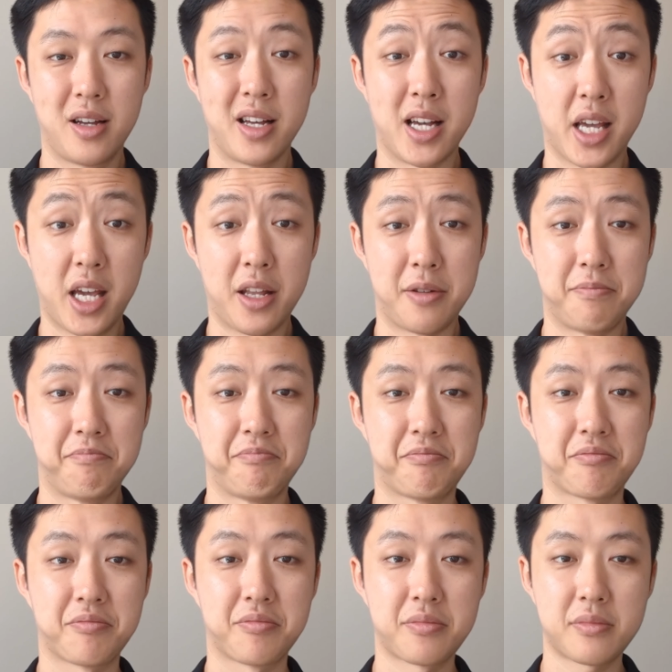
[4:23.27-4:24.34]
again.
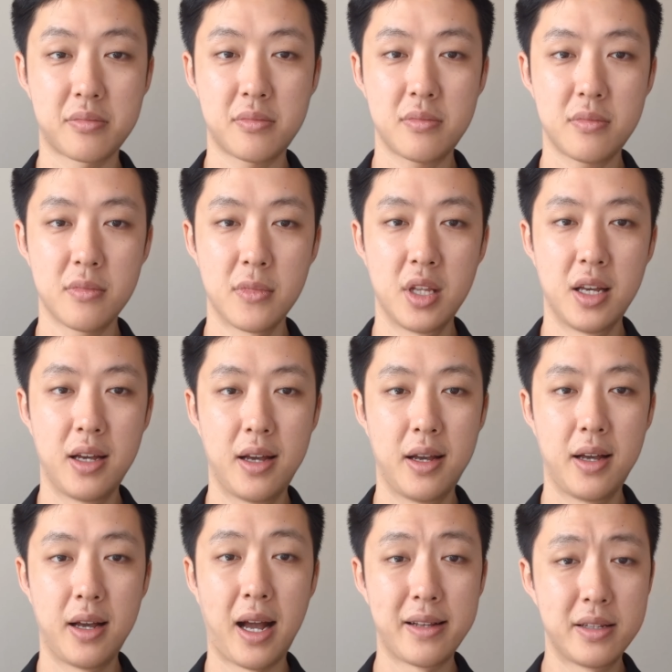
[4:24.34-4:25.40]

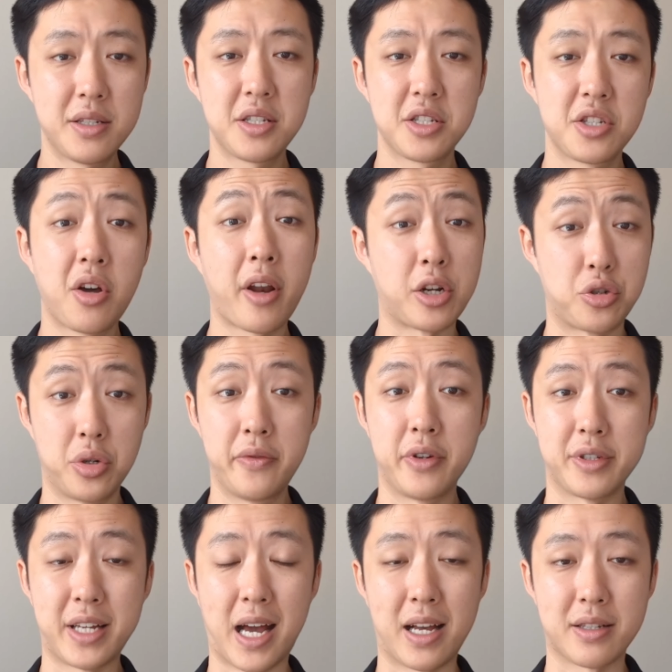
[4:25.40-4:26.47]
And this is not a
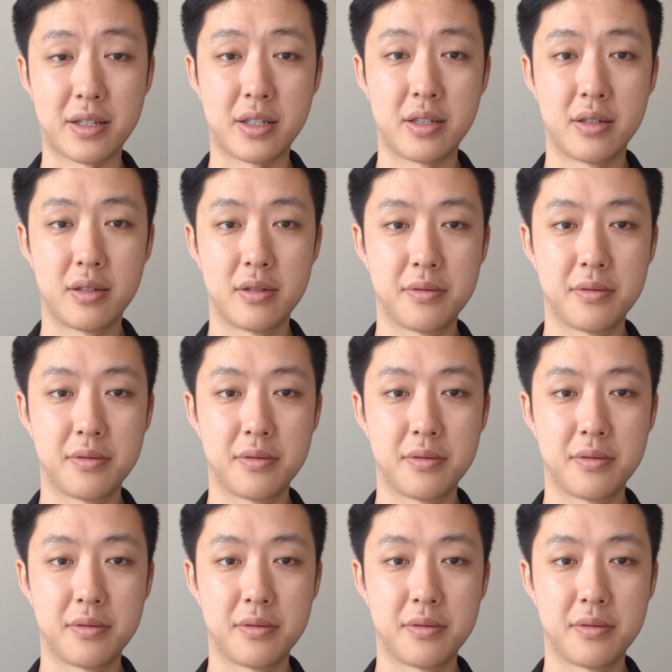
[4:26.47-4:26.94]
trivial task.